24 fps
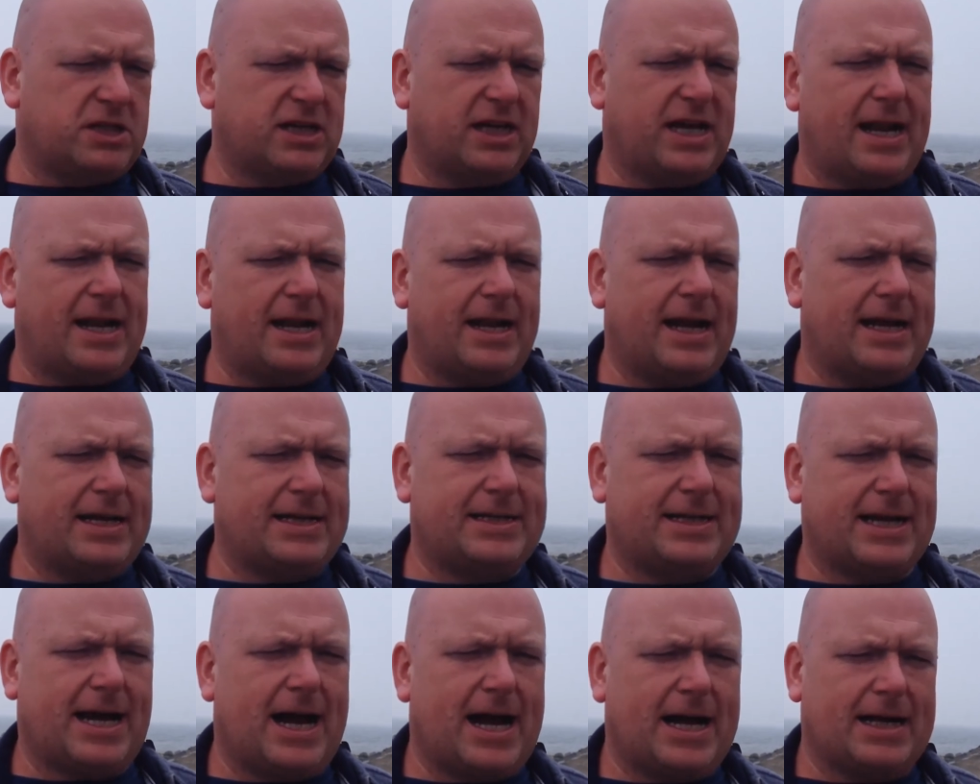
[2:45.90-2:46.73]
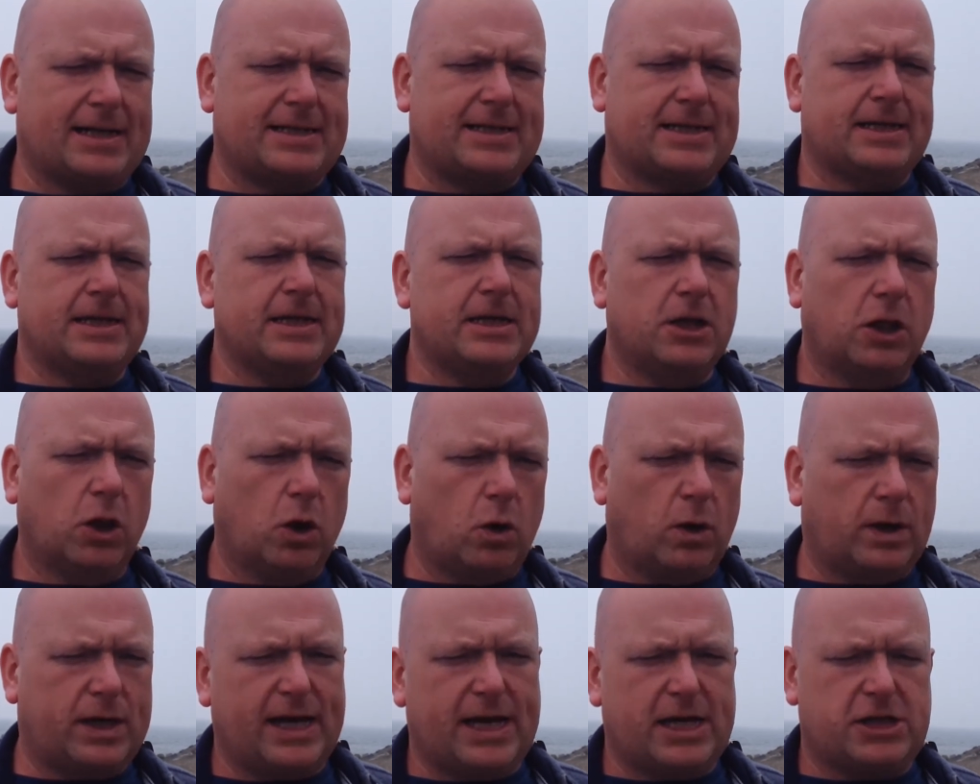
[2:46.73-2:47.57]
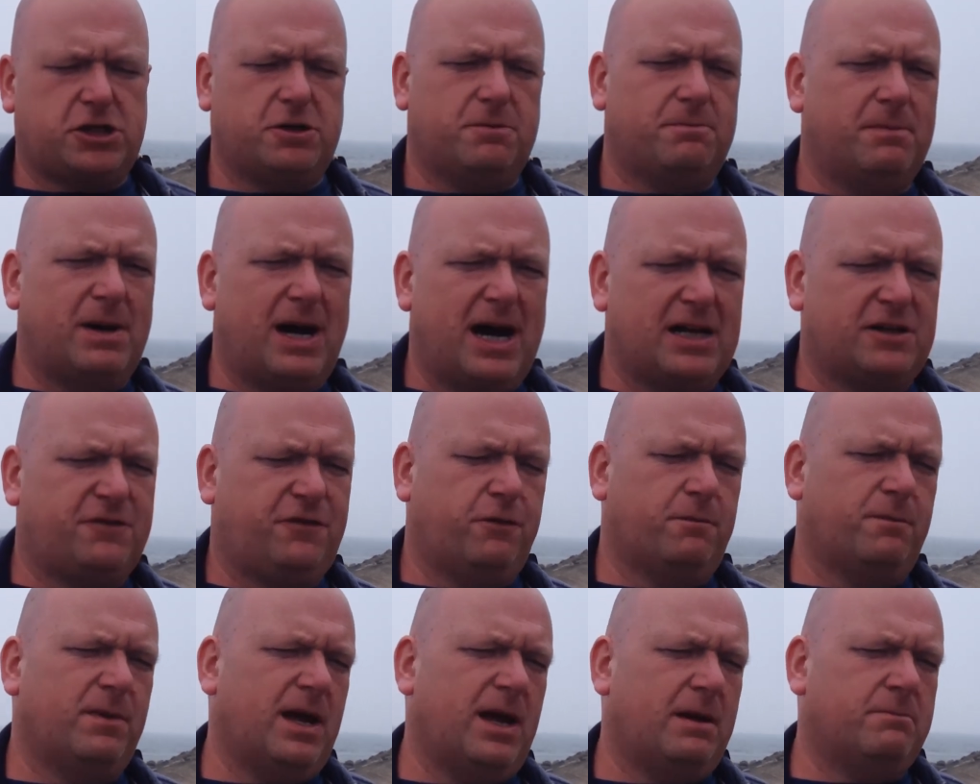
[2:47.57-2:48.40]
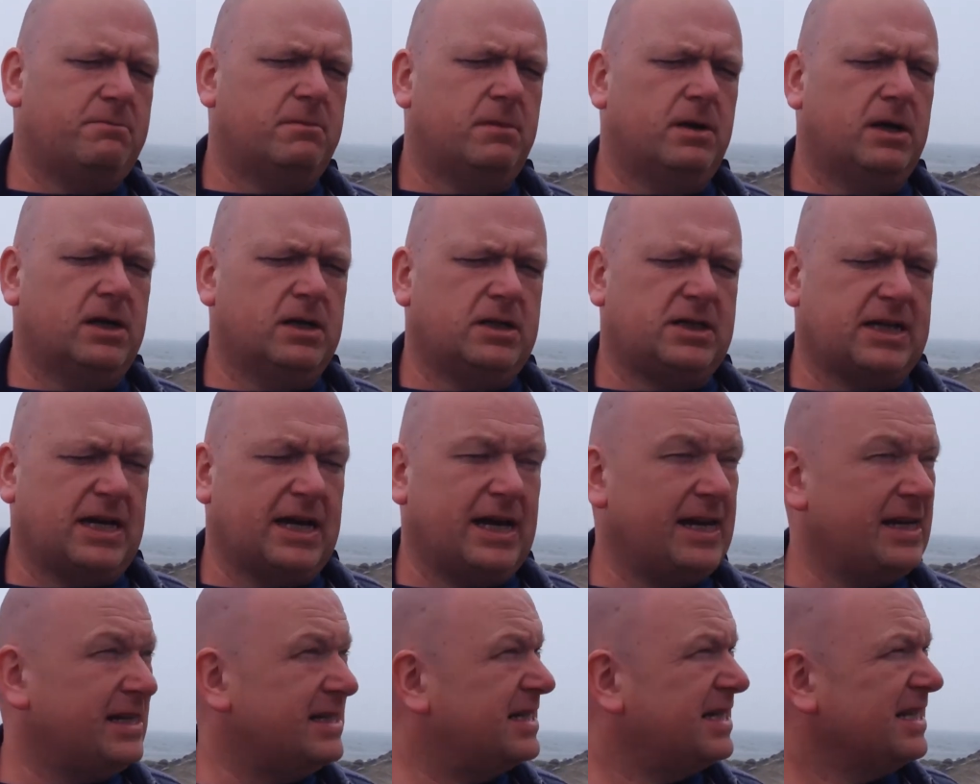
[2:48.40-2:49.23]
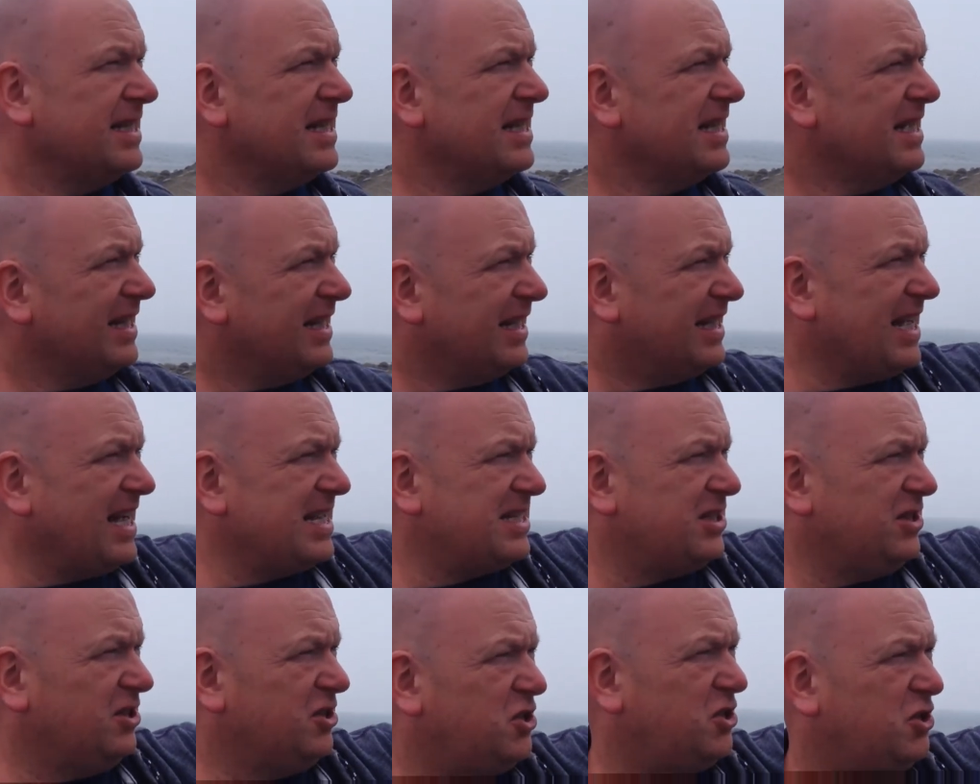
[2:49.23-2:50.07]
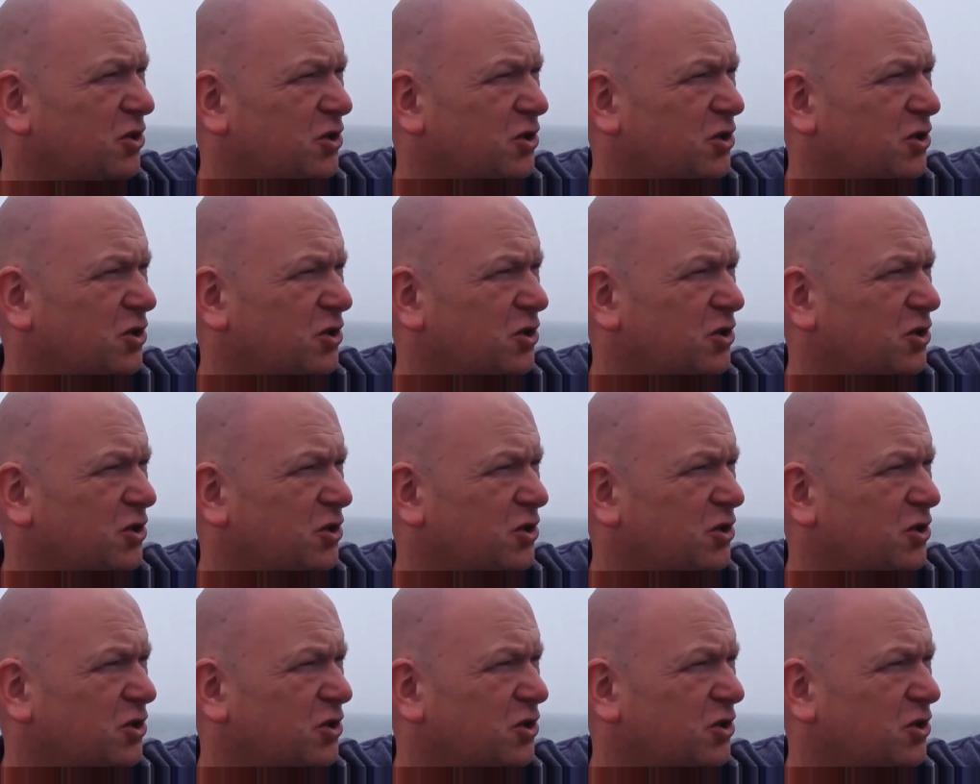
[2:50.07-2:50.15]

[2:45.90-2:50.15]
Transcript: to get an exact location match from them uh, scenes. The castle's